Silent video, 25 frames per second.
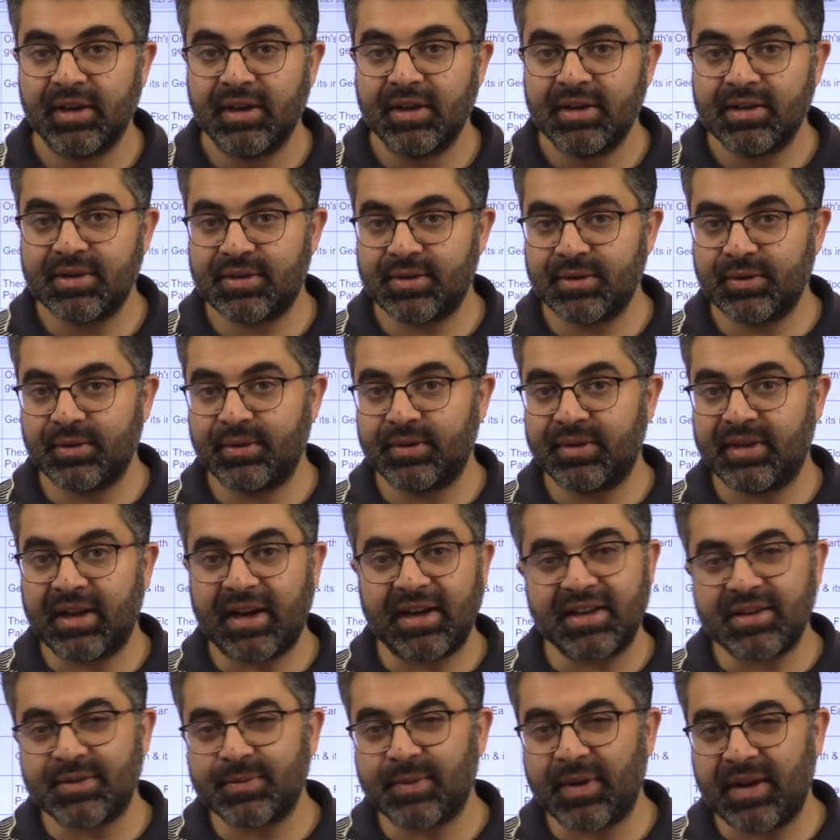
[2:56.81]
So
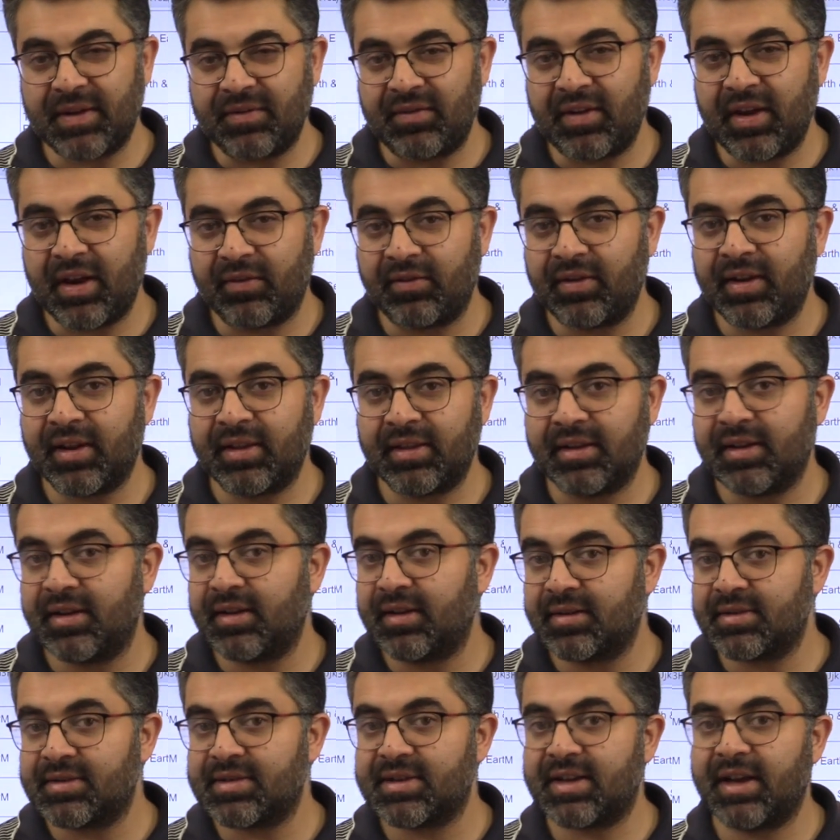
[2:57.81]
that is why we have done
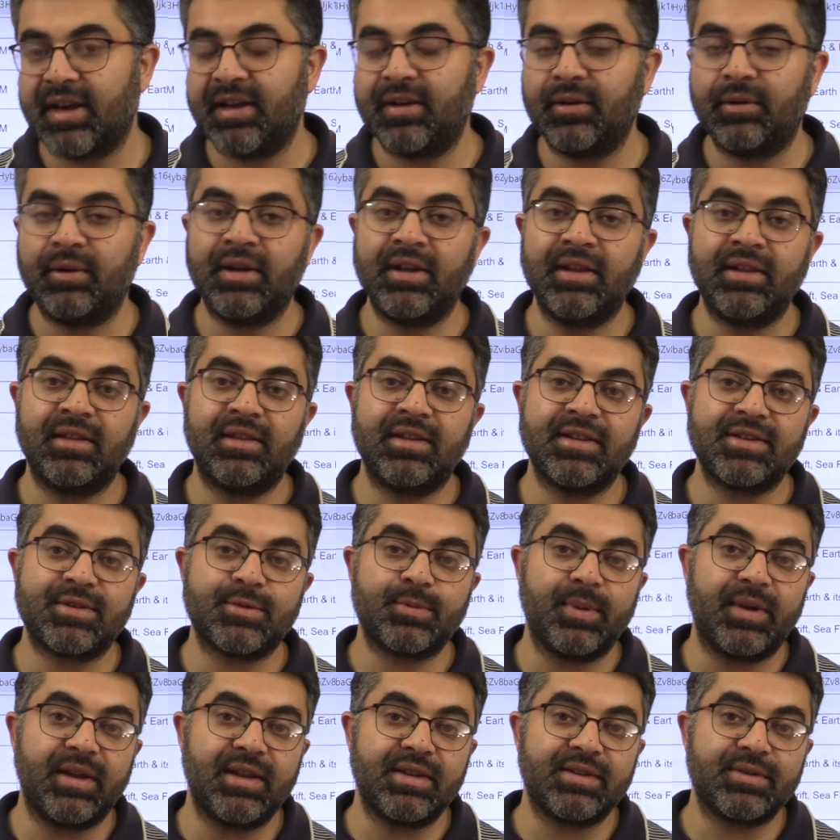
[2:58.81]
the scheduling in this
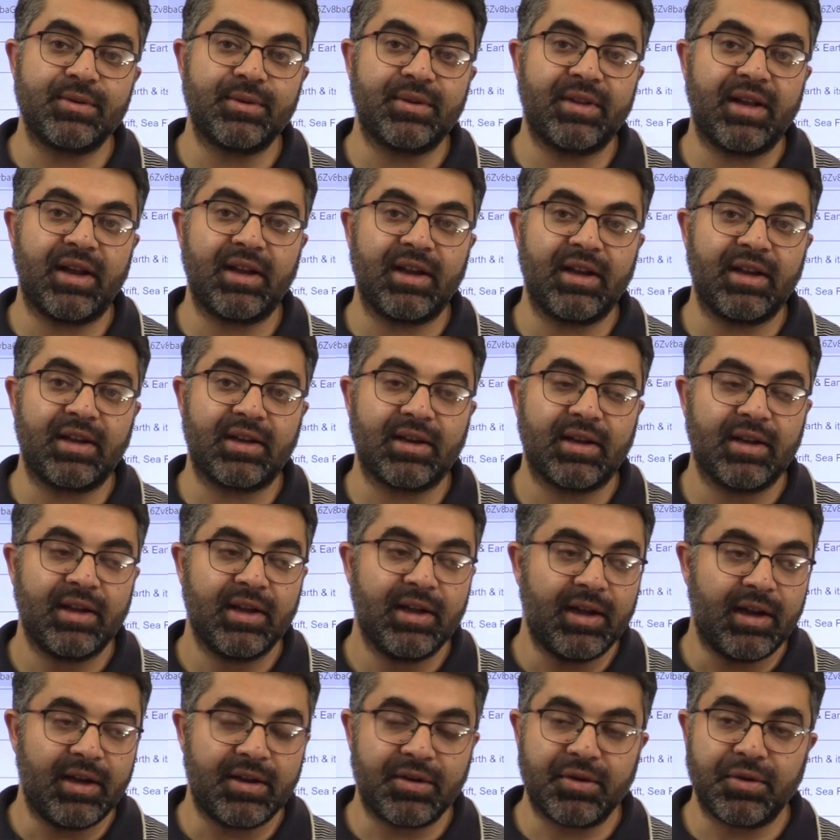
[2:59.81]
way so that it
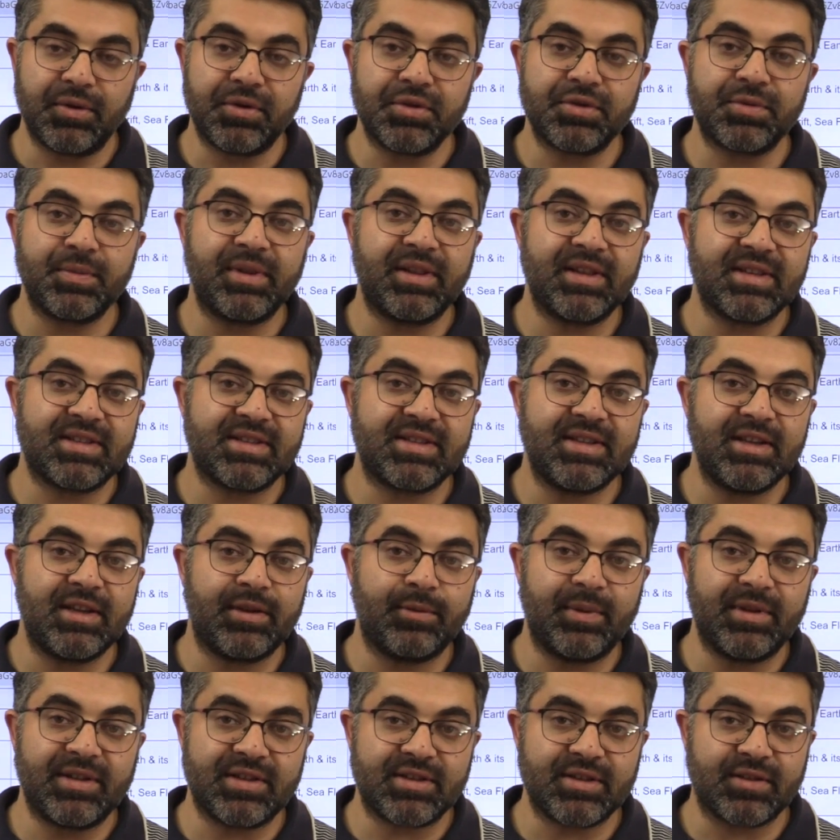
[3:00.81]
it goes with the
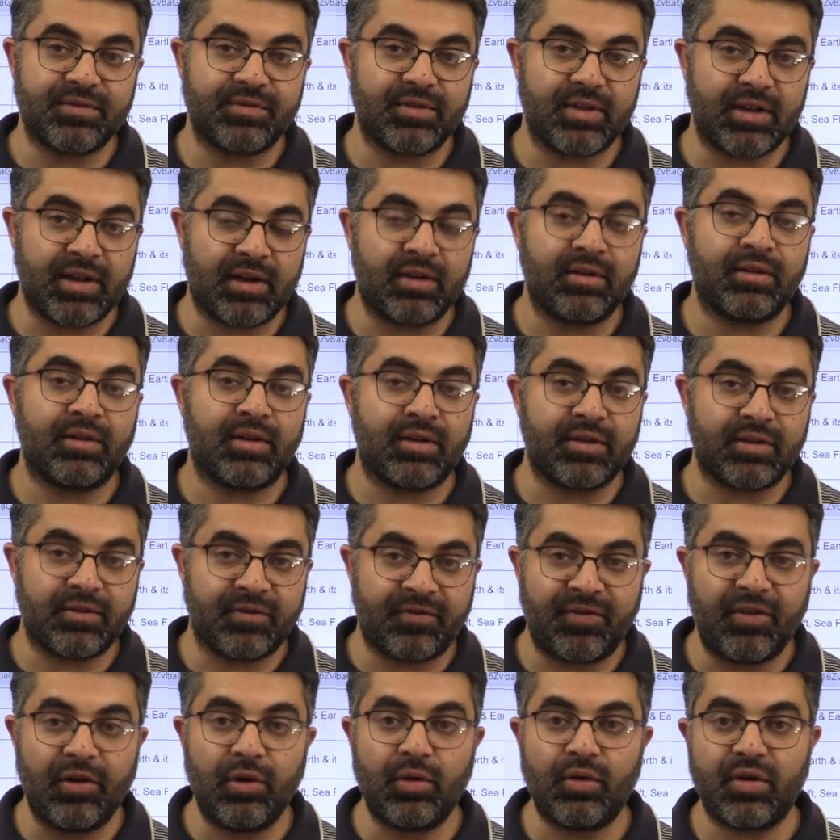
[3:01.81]
sequence of the, or, or the
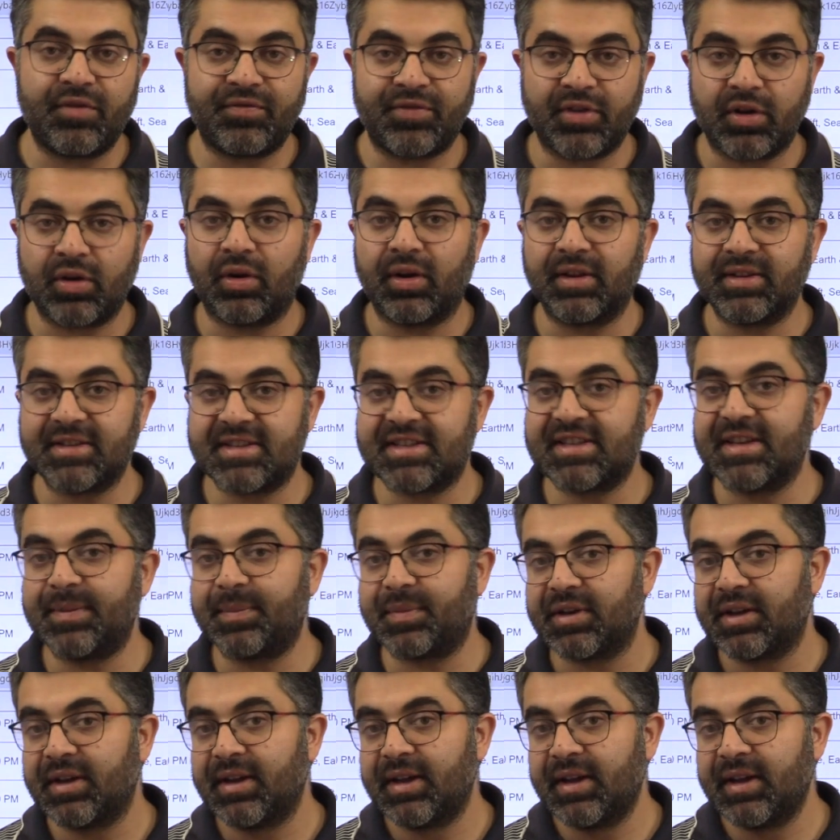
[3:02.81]
flow of the concept